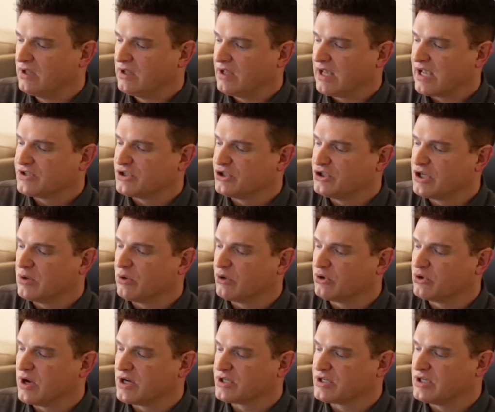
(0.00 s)
As a general
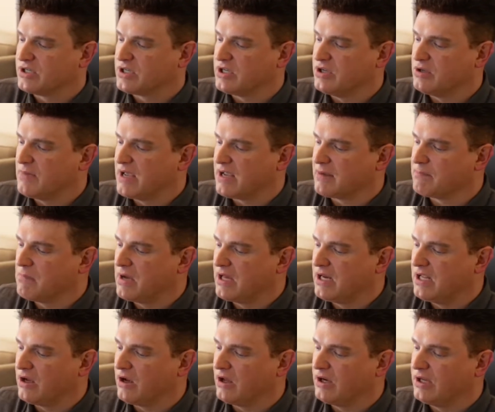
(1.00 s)
question, can you make
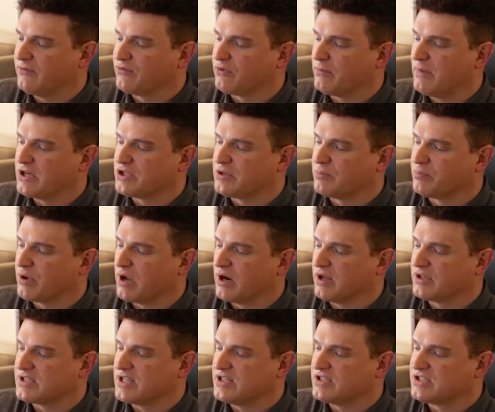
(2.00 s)
money on information
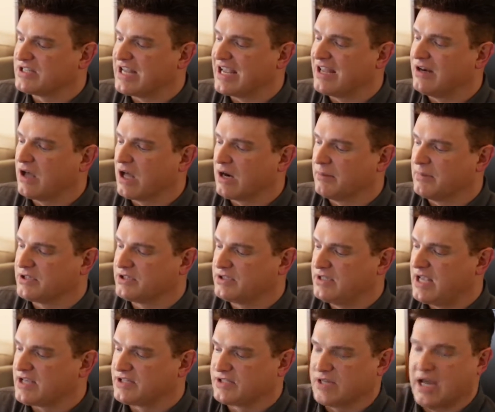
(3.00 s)
products and stay anonymous?
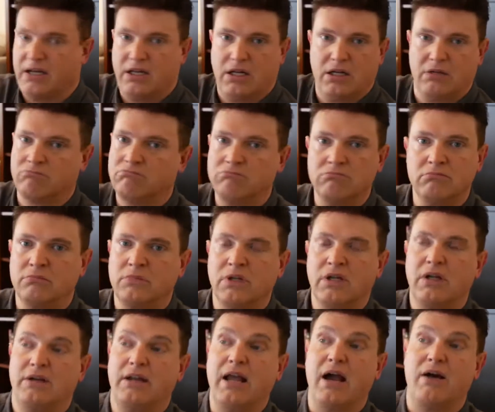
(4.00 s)
Yes, I did it.
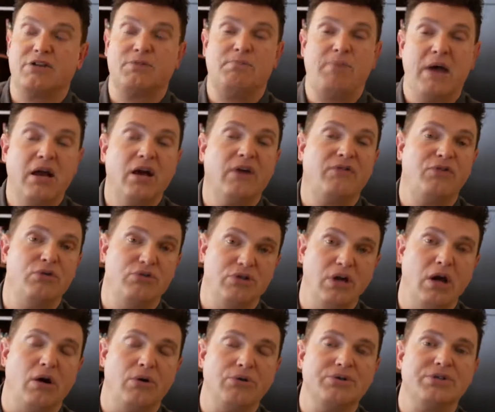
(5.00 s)
Now, it's better if you
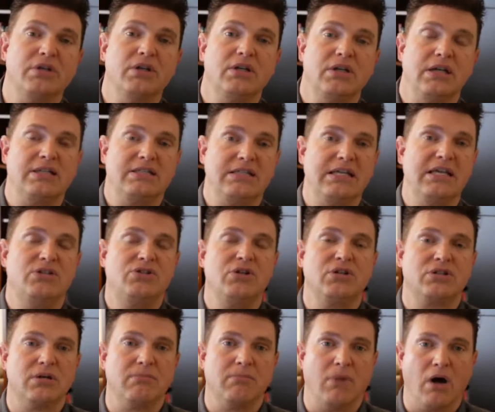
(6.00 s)
don't. It's easier
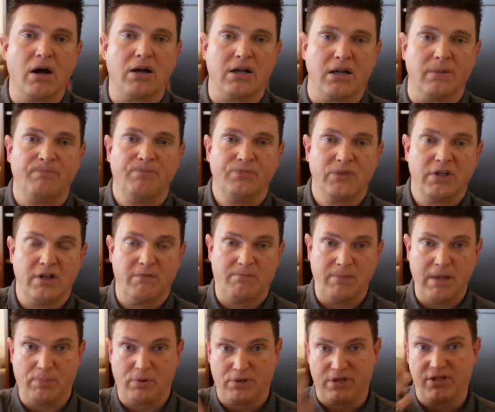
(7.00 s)
to market if
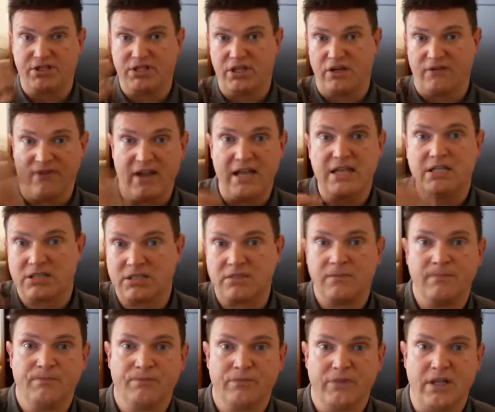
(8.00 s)
people can see your
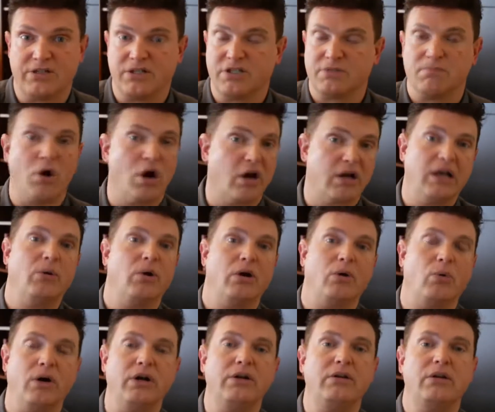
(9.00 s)
face. That's just marketing
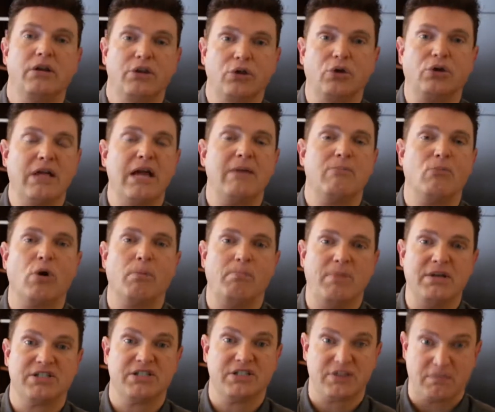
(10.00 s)
101. You'll get more
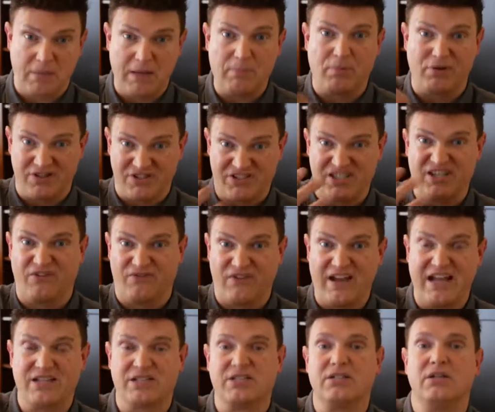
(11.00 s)
business if people can see your
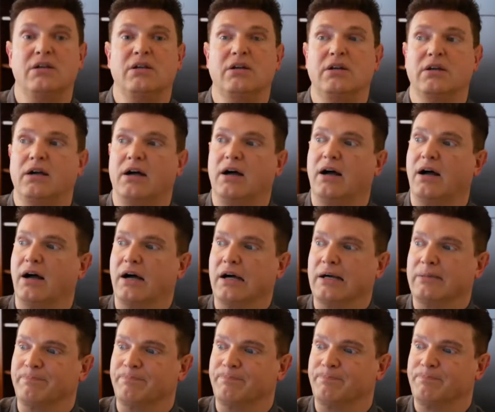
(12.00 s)
face.
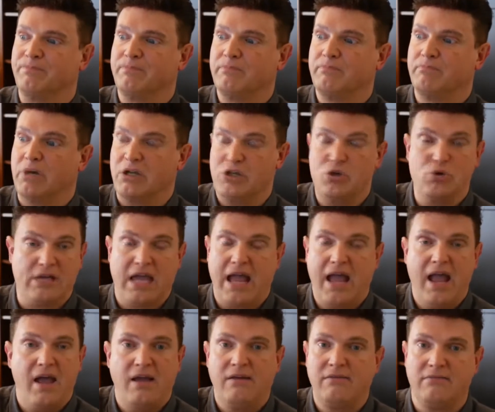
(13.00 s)
But you
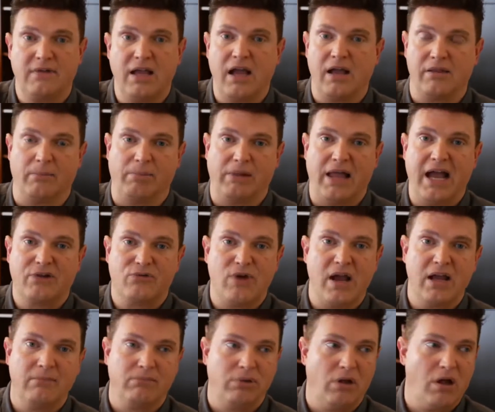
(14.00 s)
can. Yeah, the Black
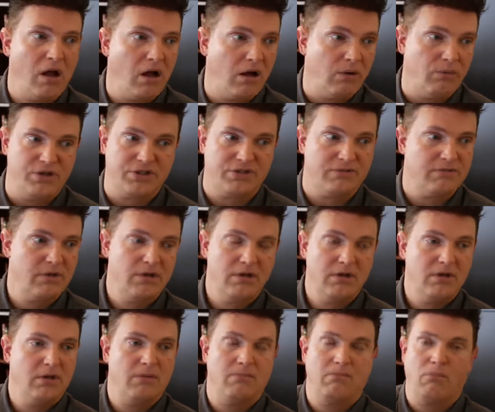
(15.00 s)
Dragon blog was
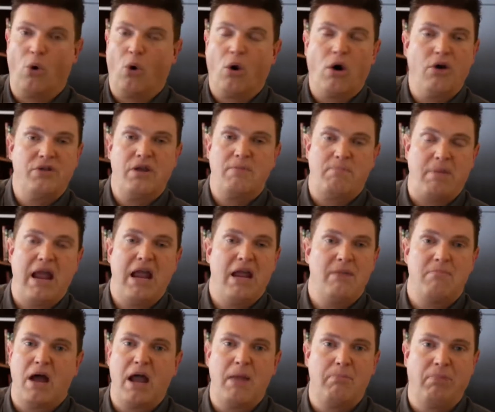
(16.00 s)
more than
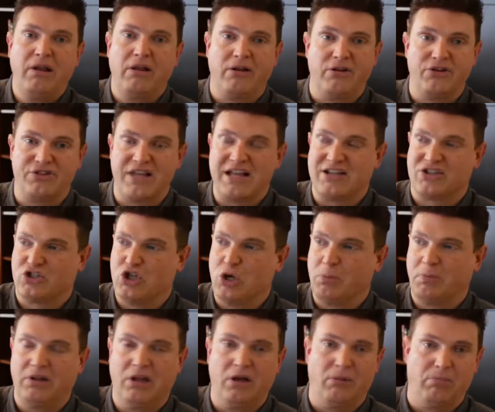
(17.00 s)
paying my bills. That
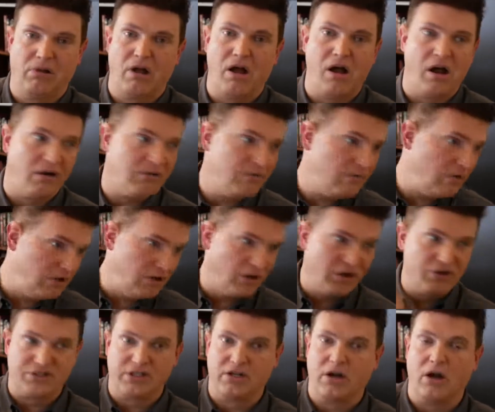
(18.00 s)
stupid little blog
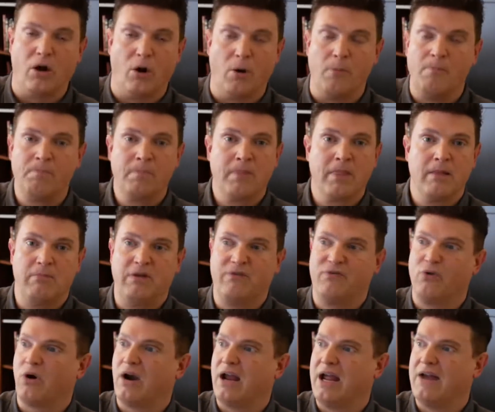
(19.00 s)
years ago,
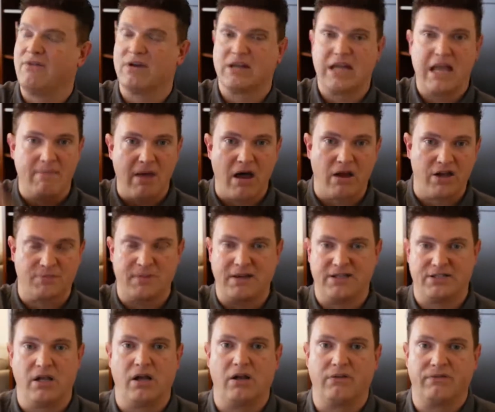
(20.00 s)
before I ever came out as
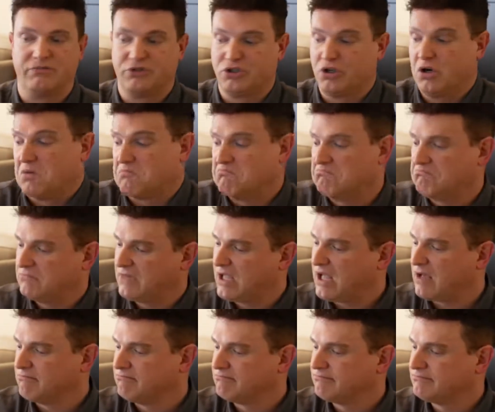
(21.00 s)
myself. Sure,
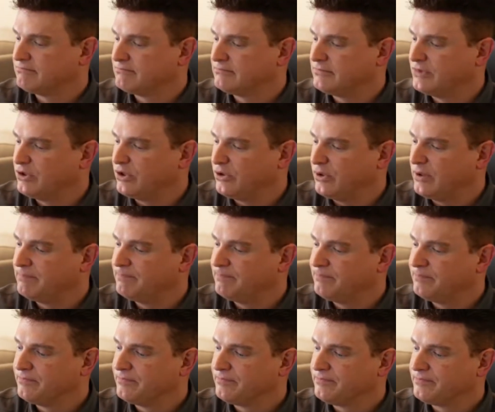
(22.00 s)
yeah, you can do it.
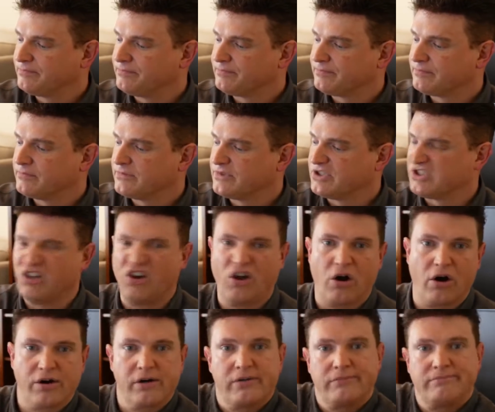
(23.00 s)
Just a little
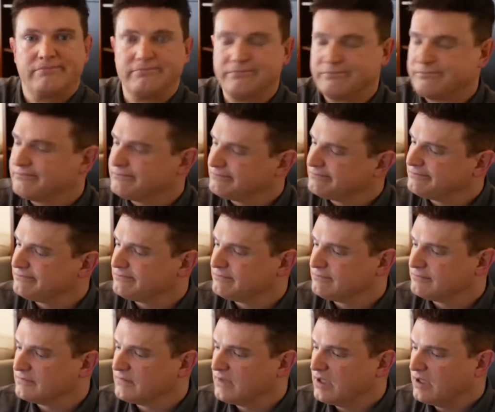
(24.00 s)
harder.
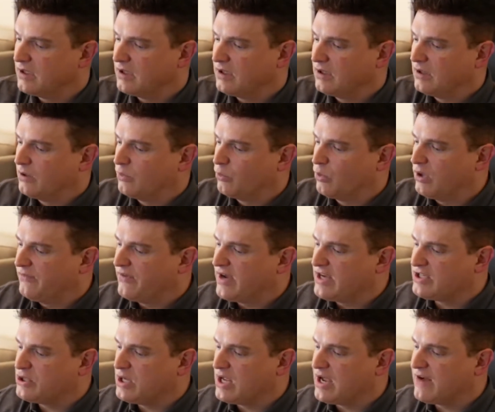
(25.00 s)
What
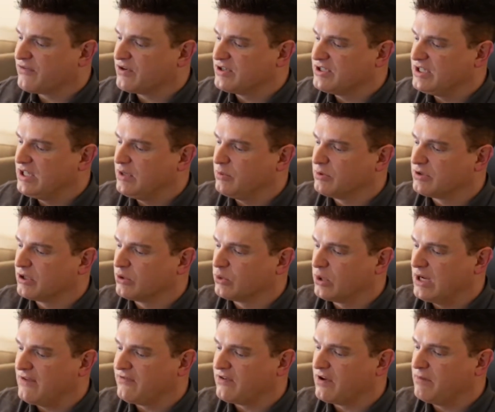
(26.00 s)
advice do you have for dealing with the
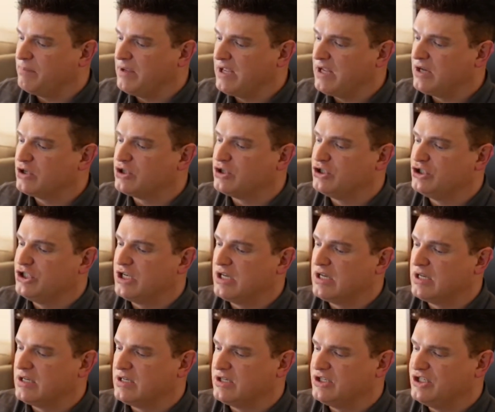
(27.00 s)
grief of being
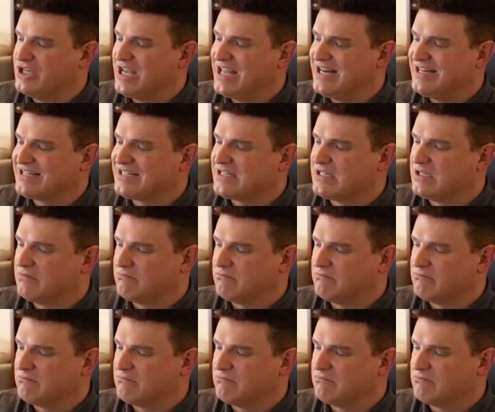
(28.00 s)
genitally